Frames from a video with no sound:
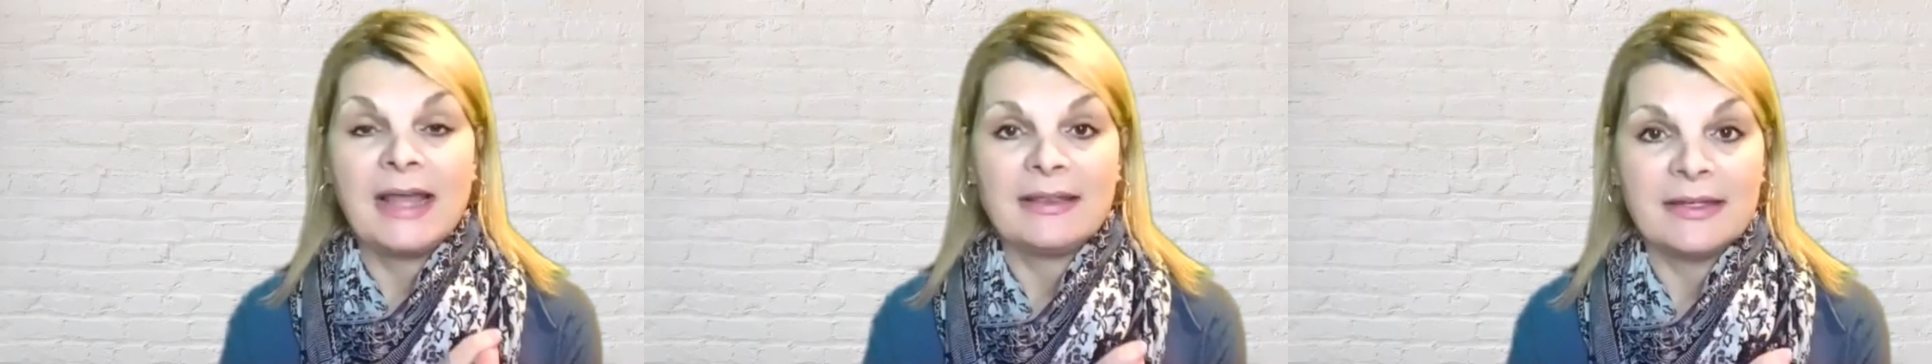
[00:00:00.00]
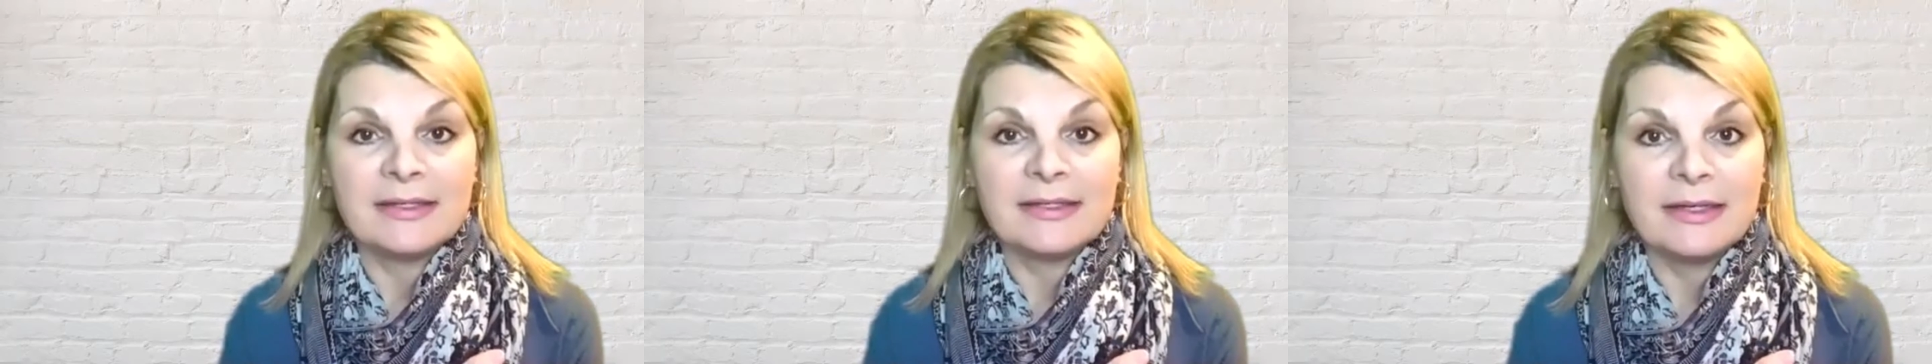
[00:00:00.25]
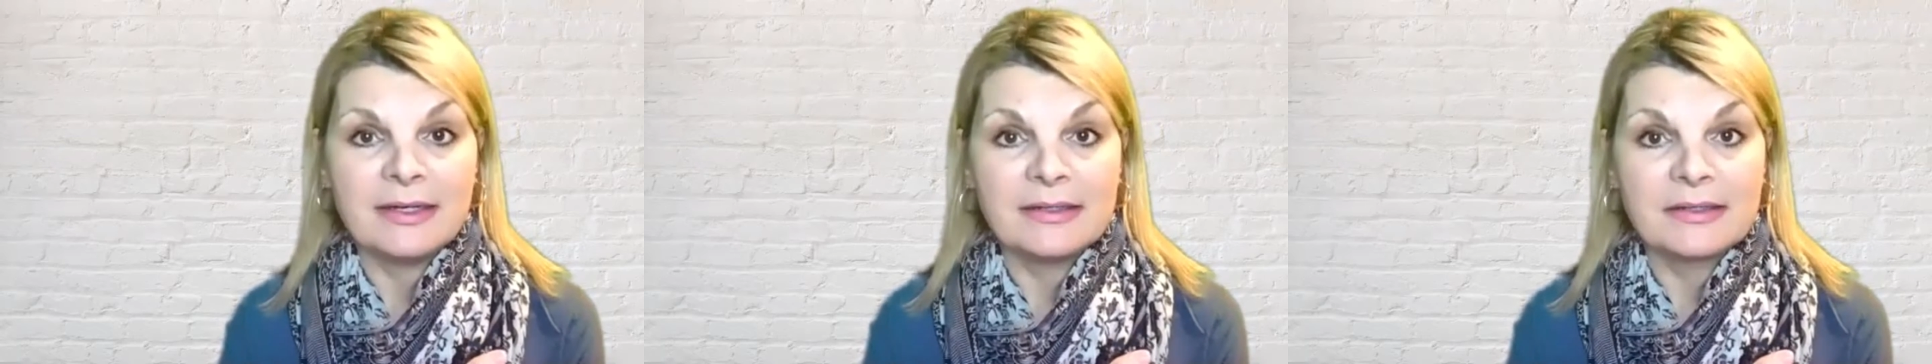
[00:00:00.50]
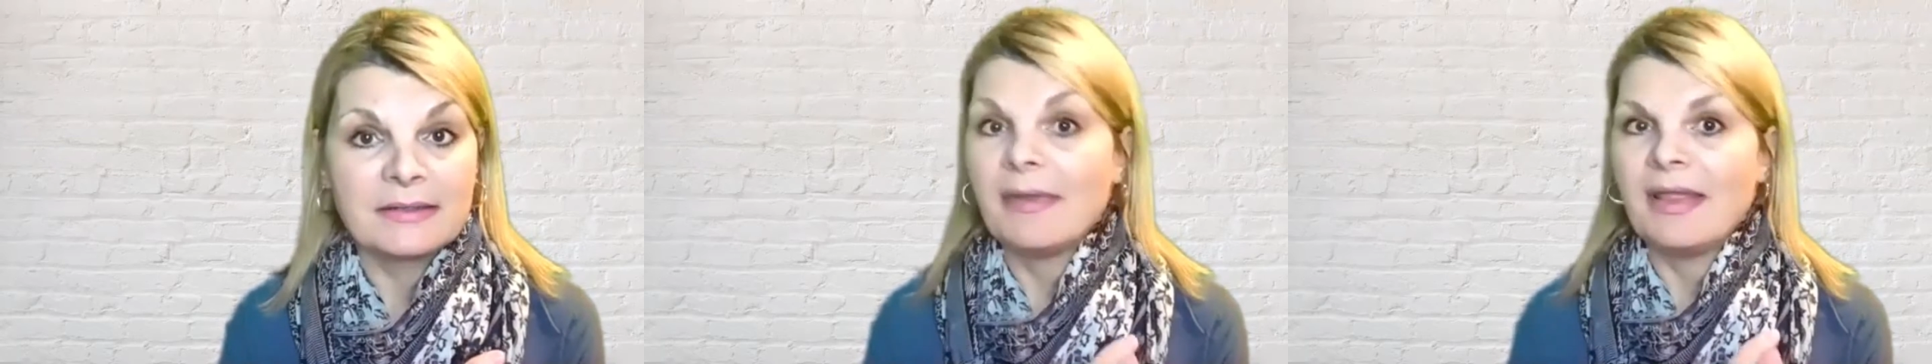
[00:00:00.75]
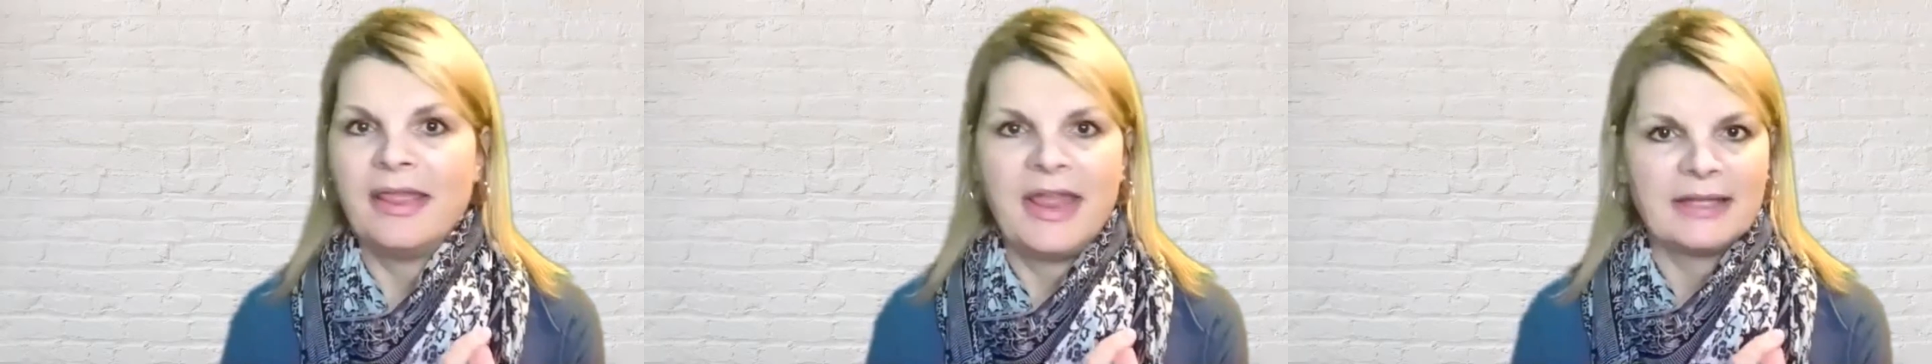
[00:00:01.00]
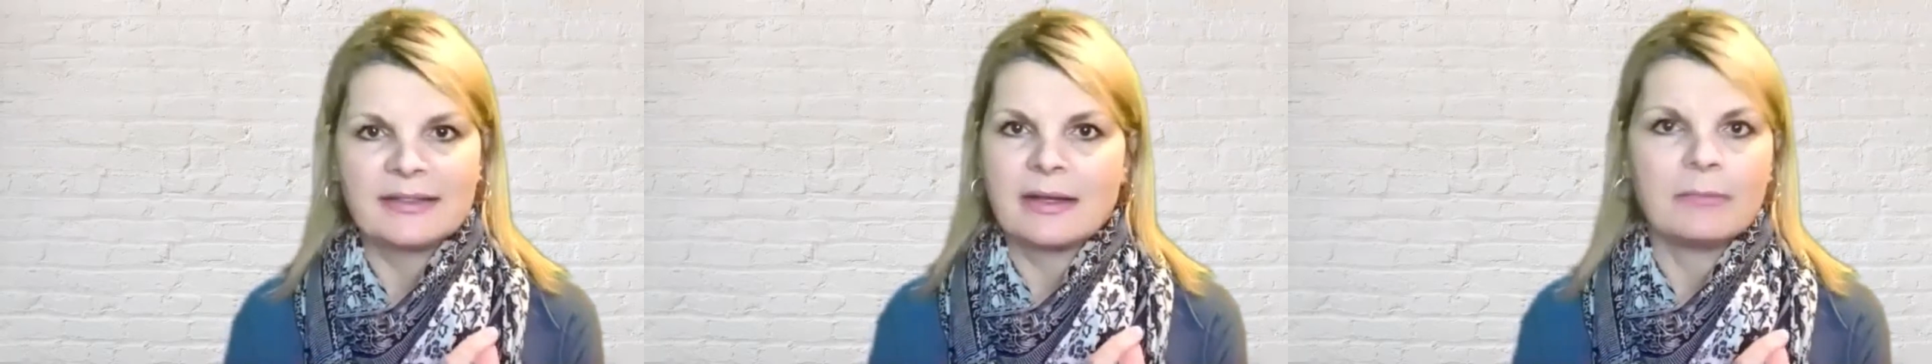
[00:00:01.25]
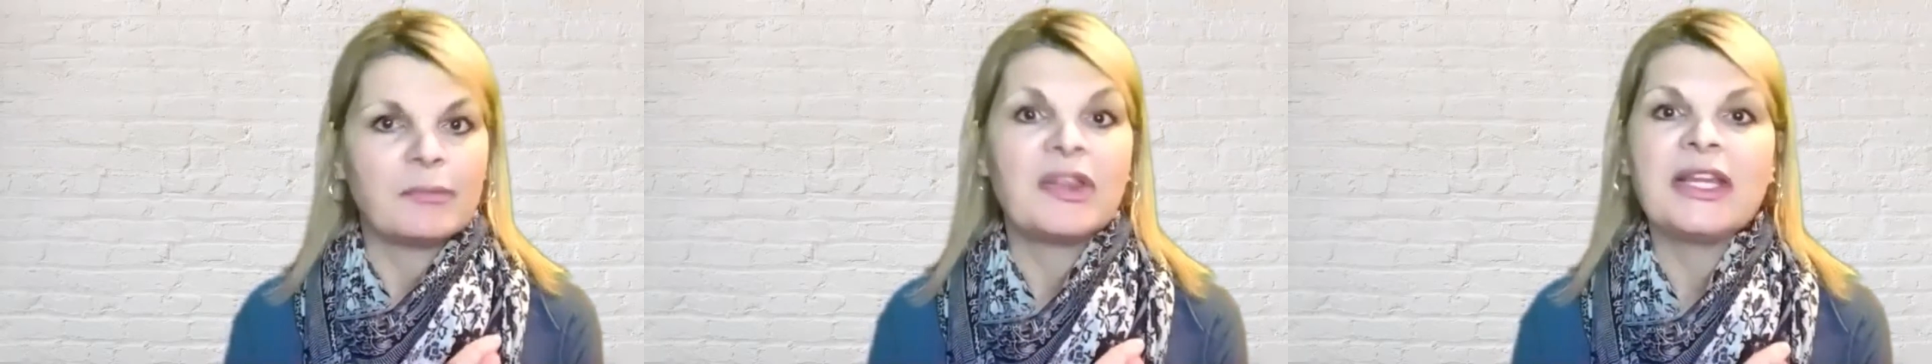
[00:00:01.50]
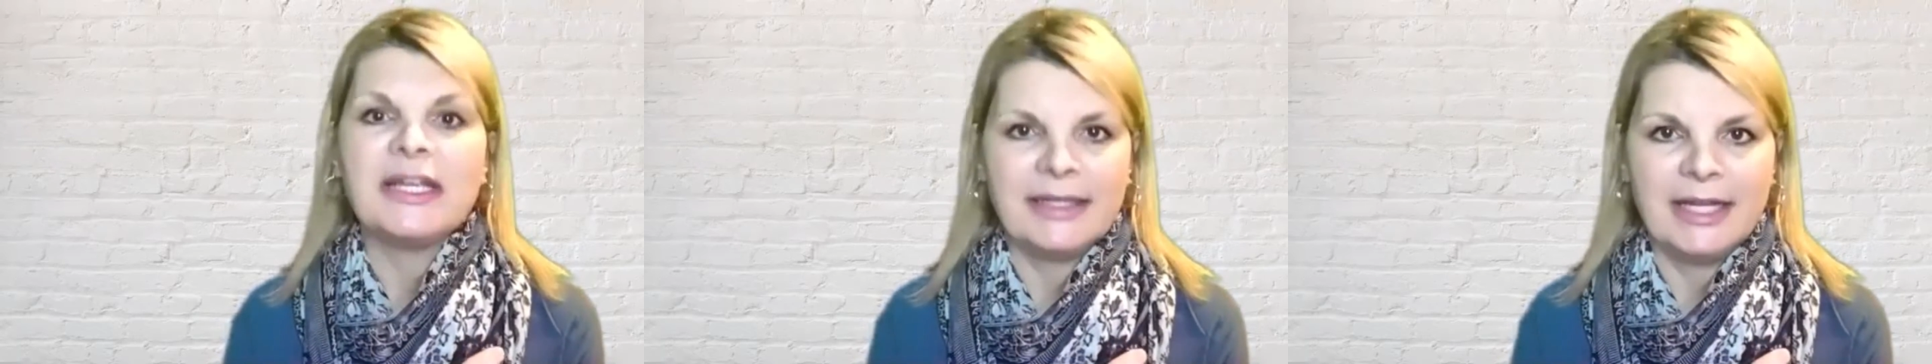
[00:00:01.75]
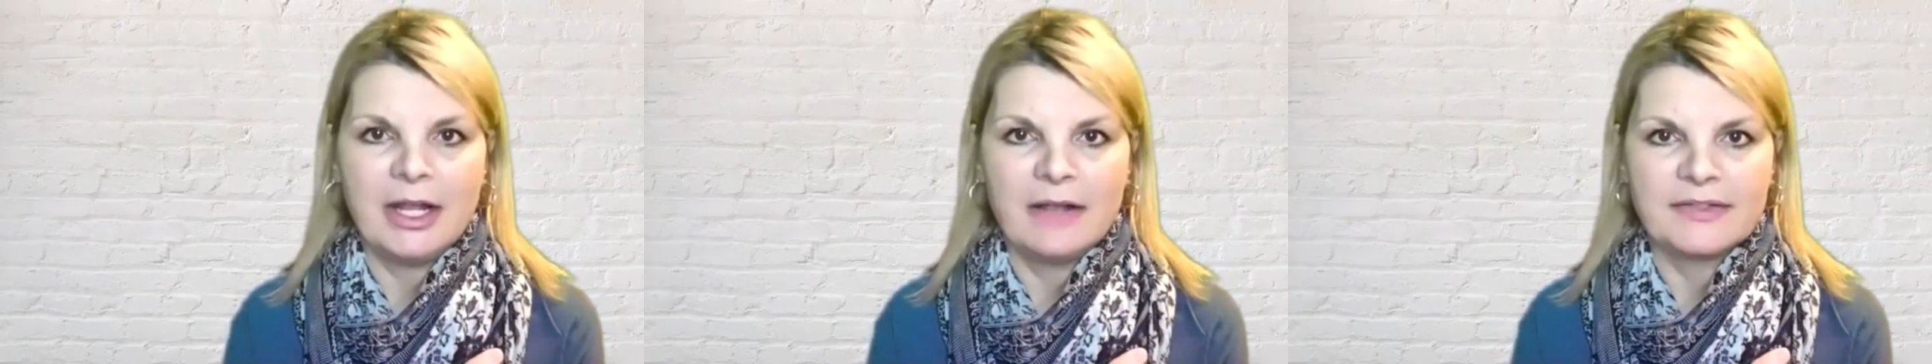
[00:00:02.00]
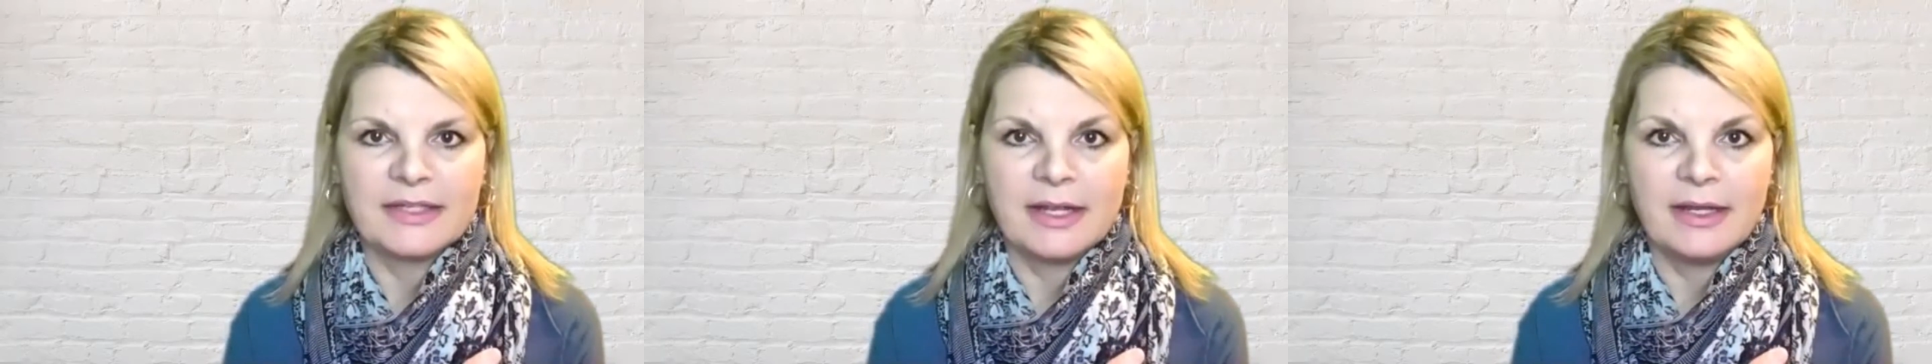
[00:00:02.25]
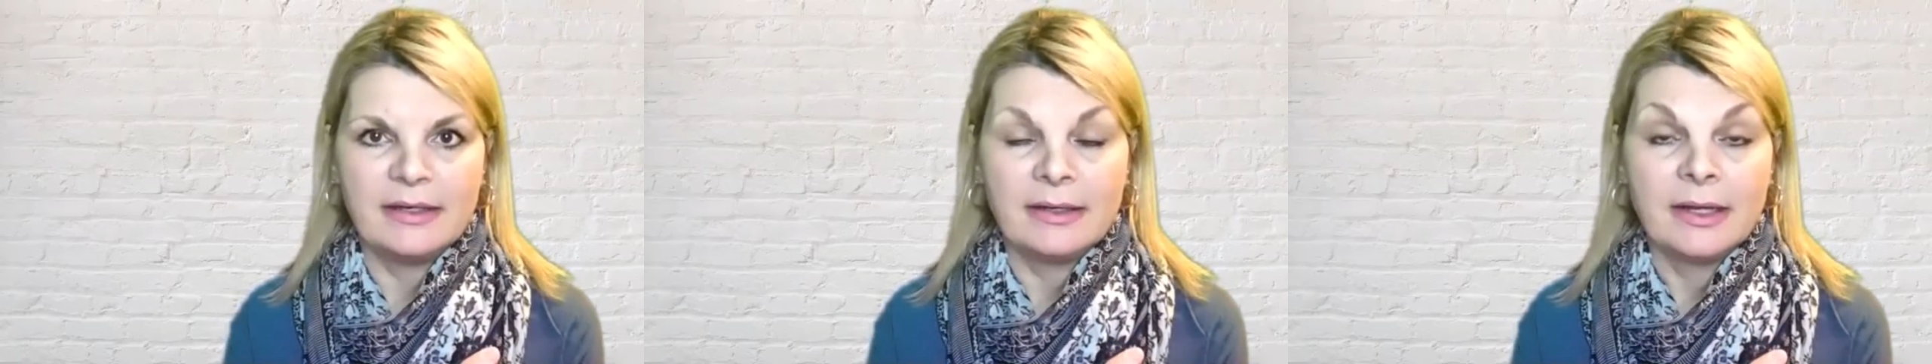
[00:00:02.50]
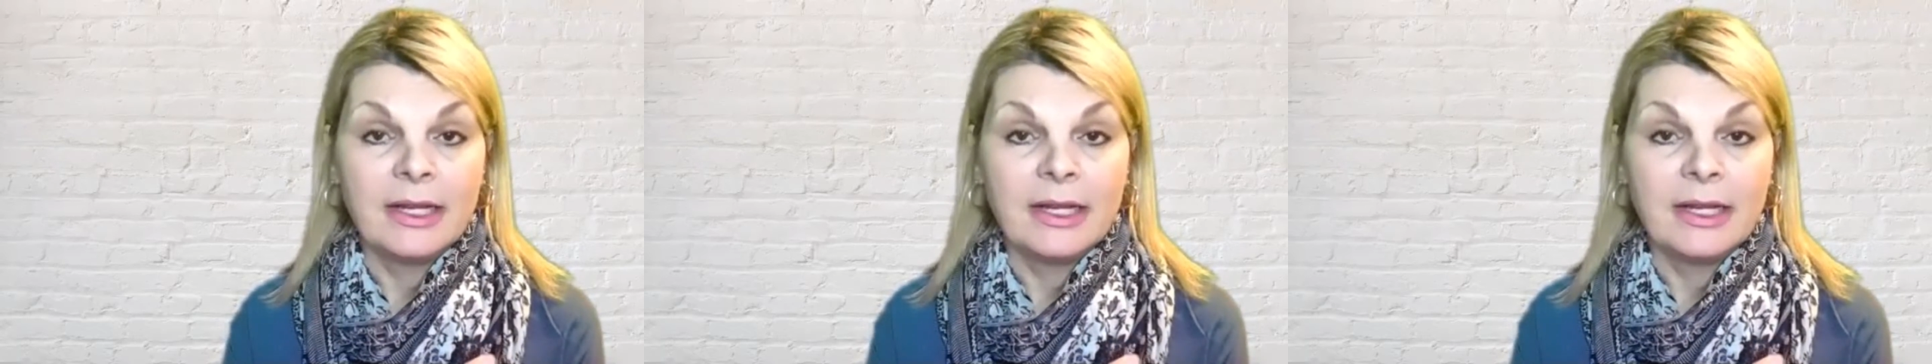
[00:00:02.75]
ethnicities. That's completely offside.